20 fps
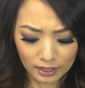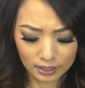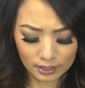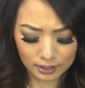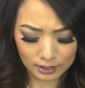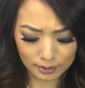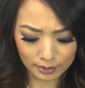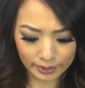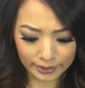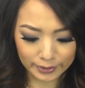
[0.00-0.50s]

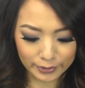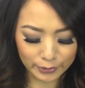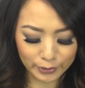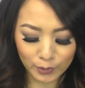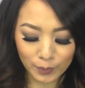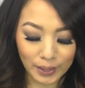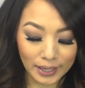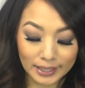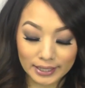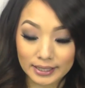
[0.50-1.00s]
I don't
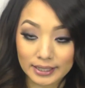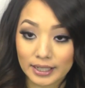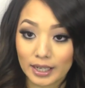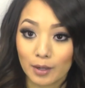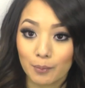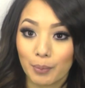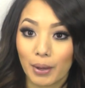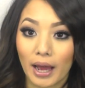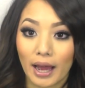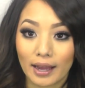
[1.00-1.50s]
know why I didn't
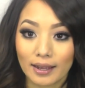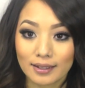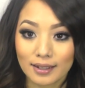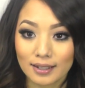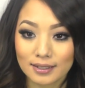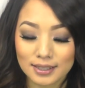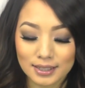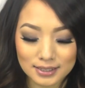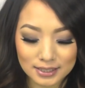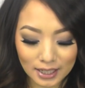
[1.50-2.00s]
get a pack
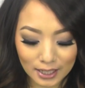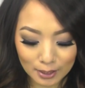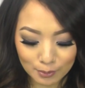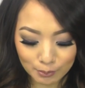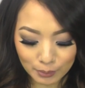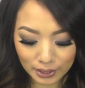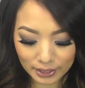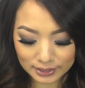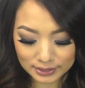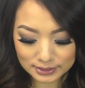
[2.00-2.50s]
at that
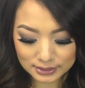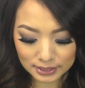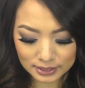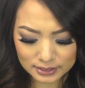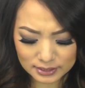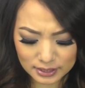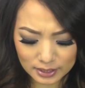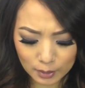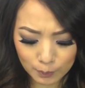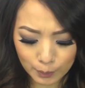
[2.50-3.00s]
time, but I
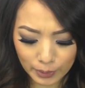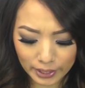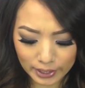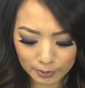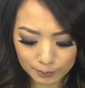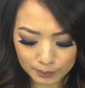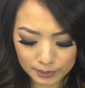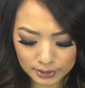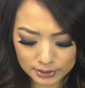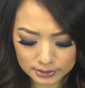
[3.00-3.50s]
decided to get a
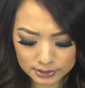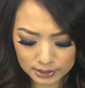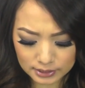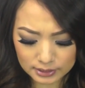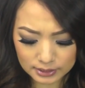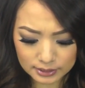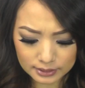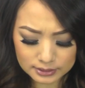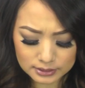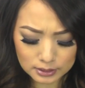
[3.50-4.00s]
pack because I
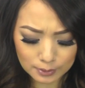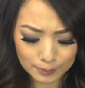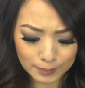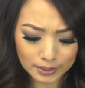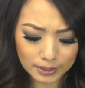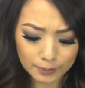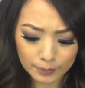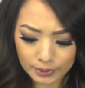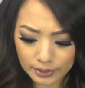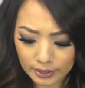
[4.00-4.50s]
needed some
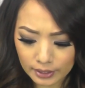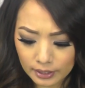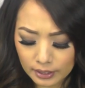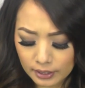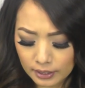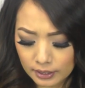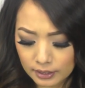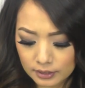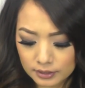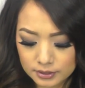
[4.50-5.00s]
anyway.
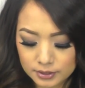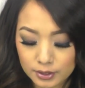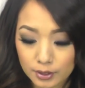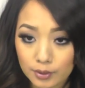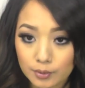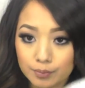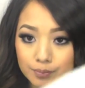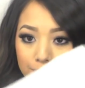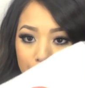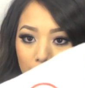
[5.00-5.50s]
So
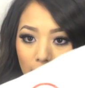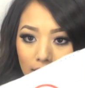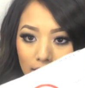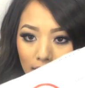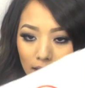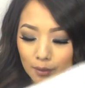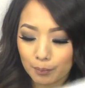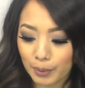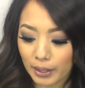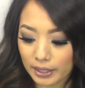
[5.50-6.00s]
I
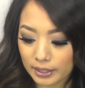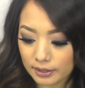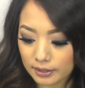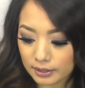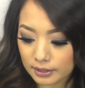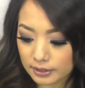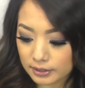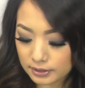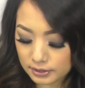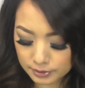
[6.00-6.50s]
got a pack of
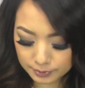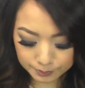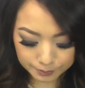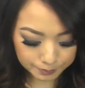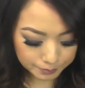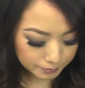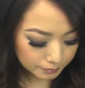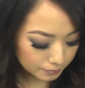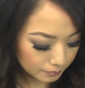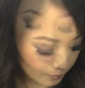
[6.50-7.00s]
these.
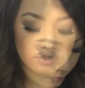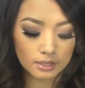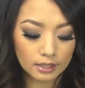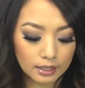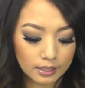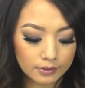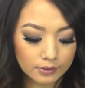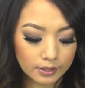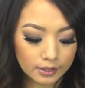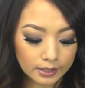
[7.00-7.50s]

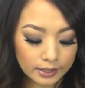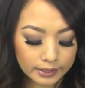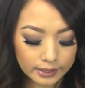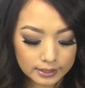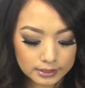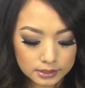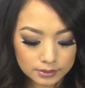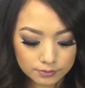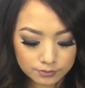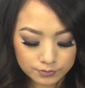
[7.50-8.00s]
And then I
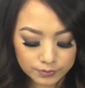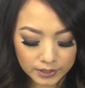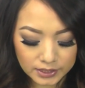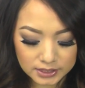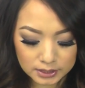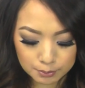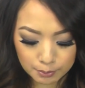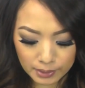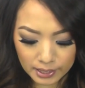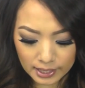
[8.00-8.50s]
got some
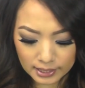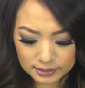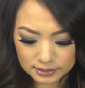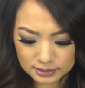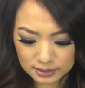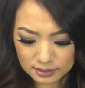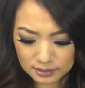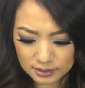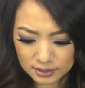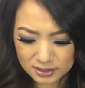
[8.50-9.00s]
face
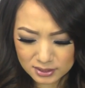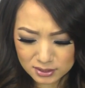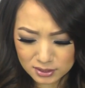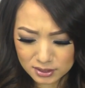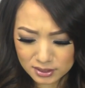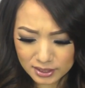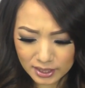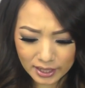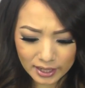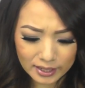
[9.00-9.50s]
masks, and these
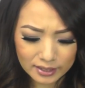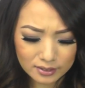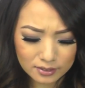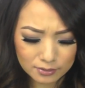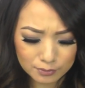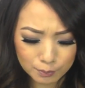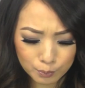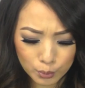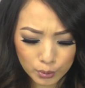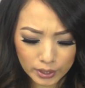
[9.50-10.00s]
are kind
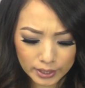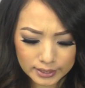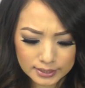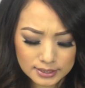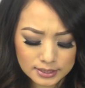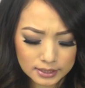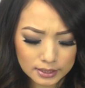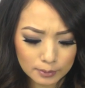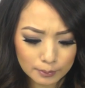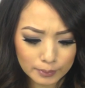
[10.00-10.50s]
of
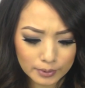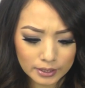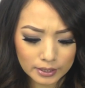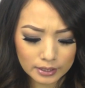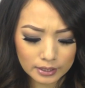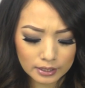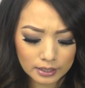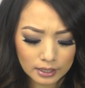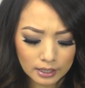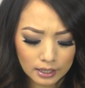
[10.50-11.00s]
pricey,
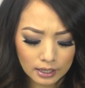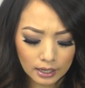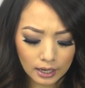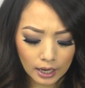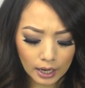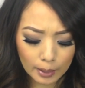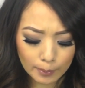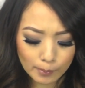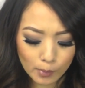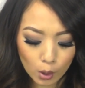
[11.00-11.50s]
but
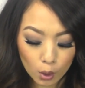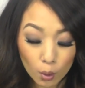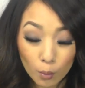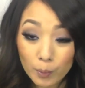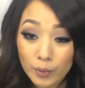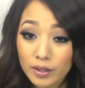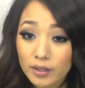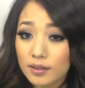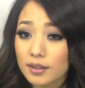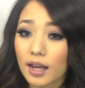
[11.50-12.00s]
I'm
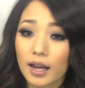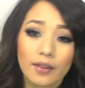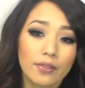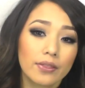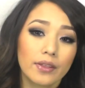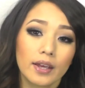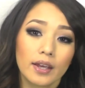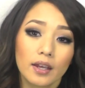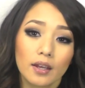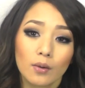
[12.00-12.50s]
hoping
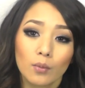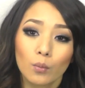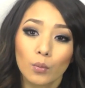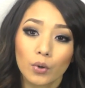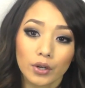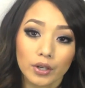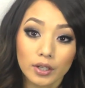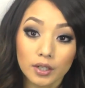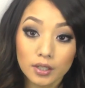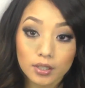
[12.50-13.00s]
that they
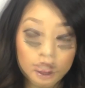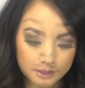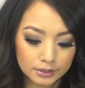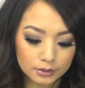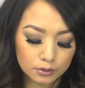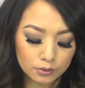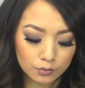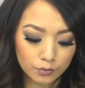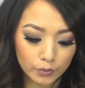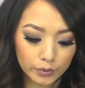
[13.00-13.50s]
work good.
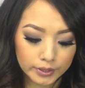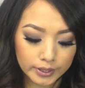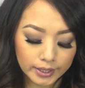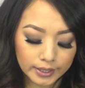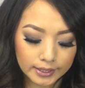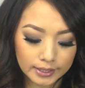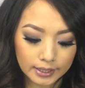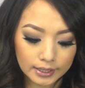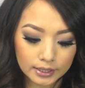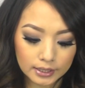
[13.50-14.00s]
These are
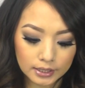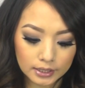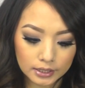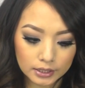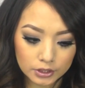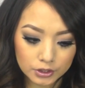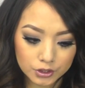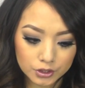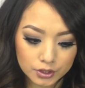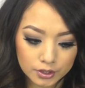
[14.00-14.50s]
$4.99
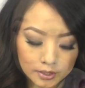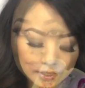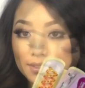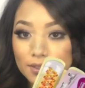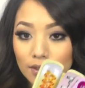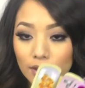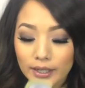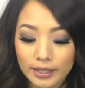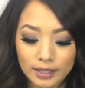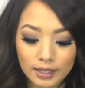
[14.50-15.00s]
each.
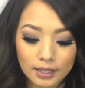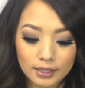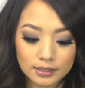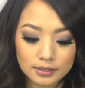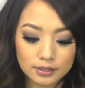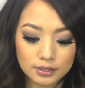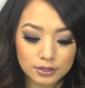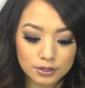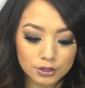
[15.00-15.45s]
So I got